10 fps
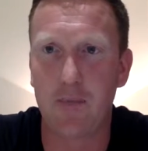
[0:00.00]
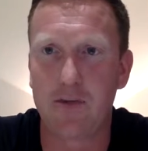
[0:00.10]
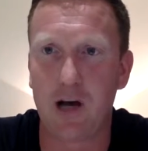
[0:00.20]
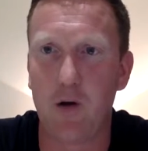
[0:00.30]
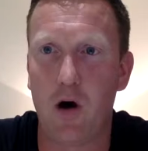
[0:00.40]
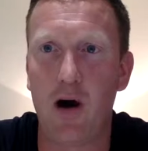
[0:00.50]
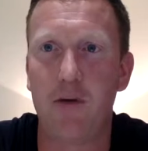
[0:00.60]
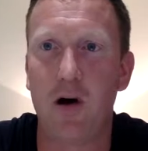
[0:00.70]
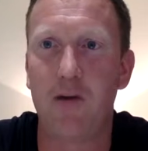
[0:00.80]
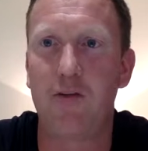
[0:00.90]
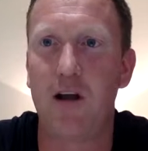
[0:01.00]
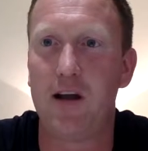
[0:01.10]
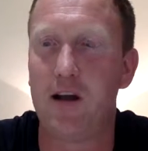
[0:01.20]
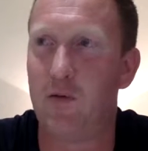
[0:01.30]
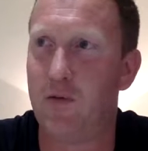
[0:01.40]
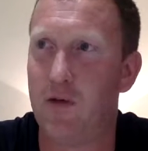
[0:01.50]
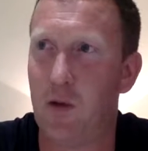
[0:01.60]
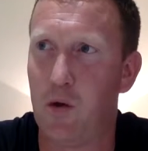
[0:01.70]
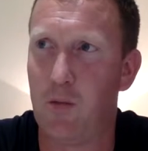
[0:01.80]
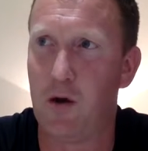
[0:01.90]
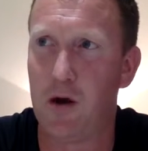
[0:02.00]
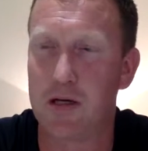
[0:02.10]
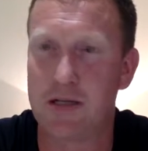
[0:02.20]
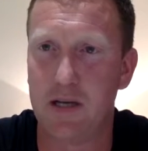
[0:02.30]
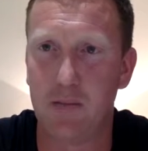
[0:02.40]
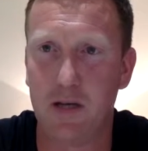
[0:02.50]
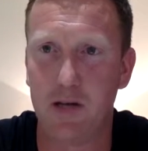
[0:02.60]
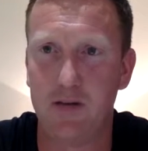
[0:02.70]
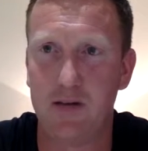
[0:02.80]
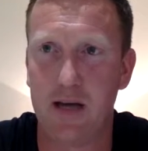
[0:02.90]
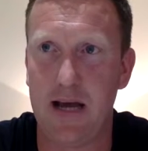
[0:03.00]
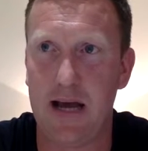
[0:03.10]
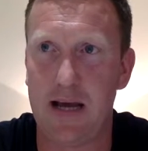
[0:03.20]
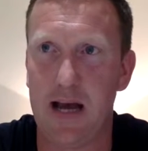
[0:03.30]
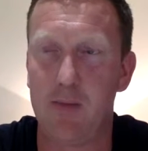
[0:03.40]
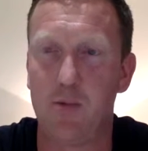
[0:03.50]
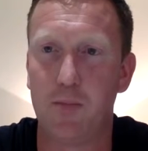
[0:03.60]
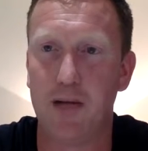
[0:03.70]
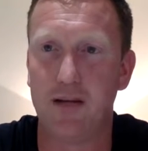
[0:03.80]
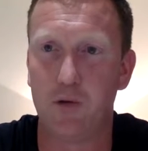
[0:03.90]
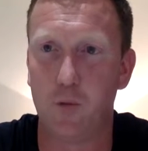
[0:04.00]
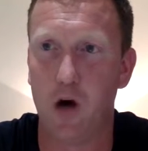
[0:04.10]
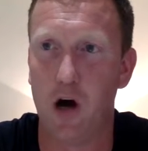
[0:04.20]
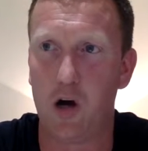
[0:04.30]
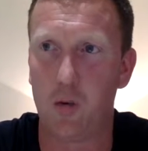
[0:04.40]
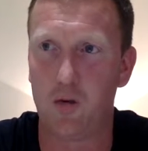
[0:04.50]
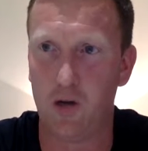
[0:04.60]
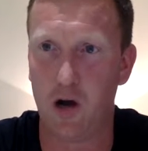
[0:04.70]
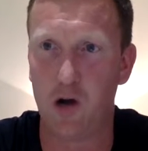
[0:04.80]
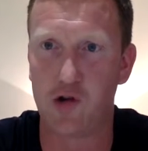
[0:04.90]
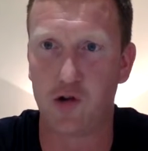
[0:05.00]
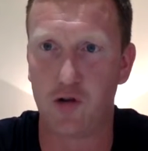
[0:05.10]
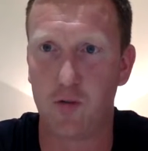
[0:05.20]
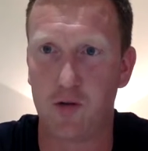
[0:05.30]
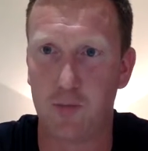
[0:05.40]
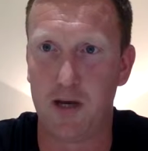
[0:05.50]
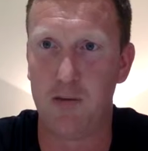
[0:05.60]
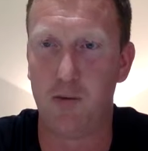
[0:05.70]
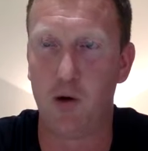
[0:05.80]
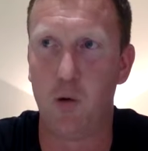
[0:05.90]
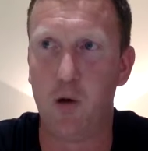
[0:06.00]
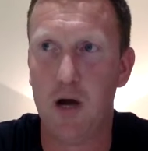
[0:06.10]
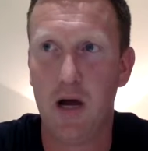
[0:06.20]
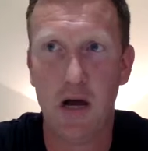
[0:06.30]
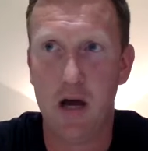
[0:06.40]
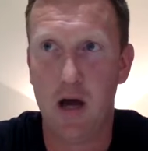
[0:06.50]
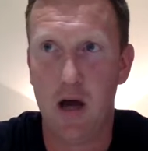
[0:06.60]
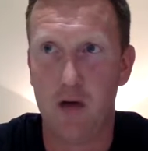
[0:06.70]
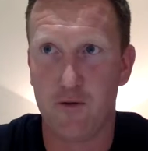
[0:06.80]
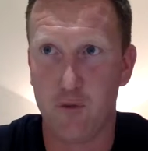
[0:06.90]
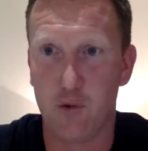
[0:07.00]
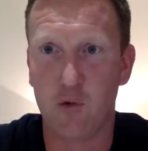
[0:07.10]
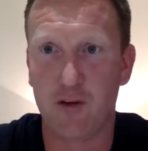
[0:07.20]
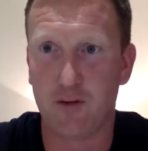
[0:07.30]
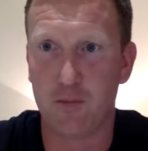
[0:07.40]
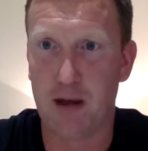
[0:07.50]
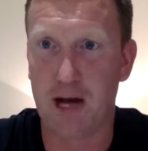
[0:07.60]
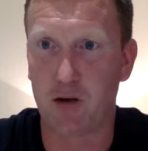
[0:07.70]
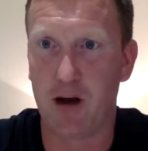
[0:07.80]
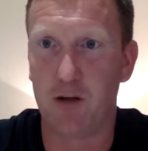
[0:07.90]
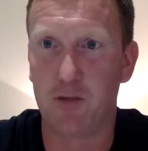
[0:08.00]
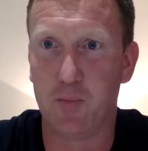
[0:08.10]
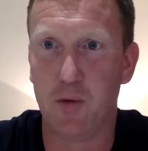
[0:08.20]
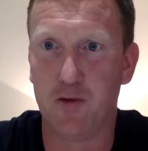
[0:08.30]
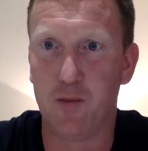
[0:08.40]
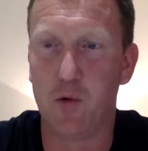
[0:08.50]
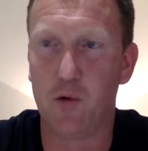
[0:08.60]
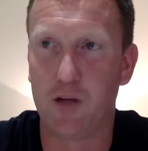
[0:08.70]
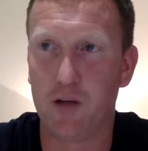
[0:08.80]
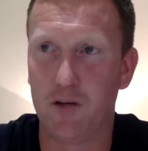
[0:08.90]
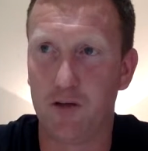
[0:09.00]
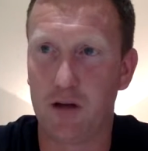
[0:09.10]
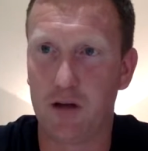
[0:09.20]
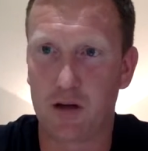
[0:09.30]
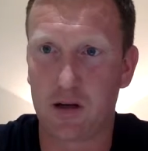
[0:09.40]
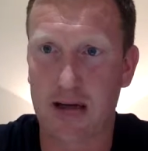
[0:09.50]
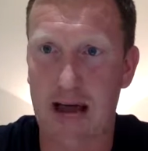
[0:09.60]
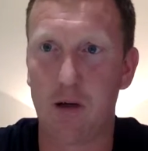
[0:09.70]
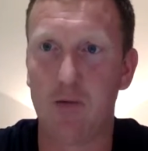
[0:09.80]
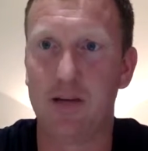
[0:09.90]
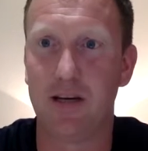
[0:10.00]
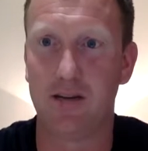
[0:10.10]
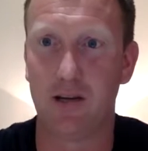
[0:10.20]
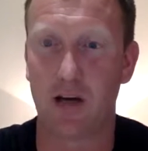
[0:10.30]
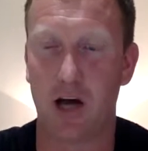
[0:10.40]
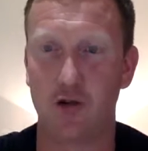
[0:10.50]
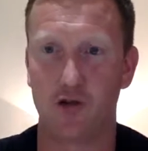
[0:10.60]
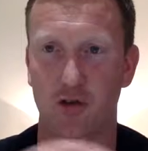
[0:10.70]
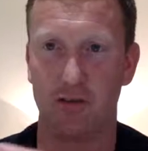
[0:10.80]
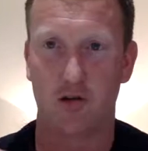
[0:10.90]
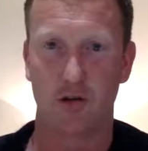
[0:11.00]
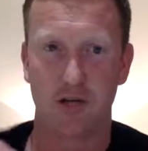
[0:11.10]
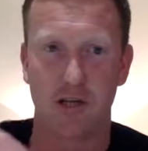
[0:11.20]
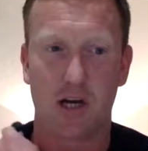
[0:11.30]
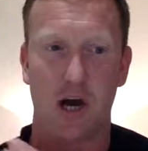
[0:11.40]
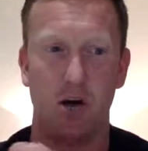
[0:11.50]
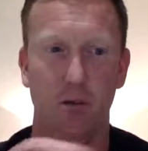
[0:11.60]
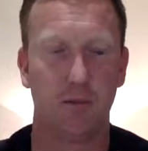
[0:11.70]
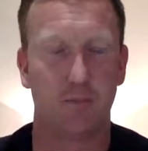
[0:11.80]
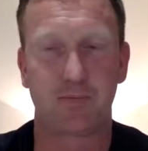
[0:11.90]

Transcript: So I fell in love with network marketing because it enabled me to work with larger groups of people from all different backgrounds, but from all different counties and countries across the globe.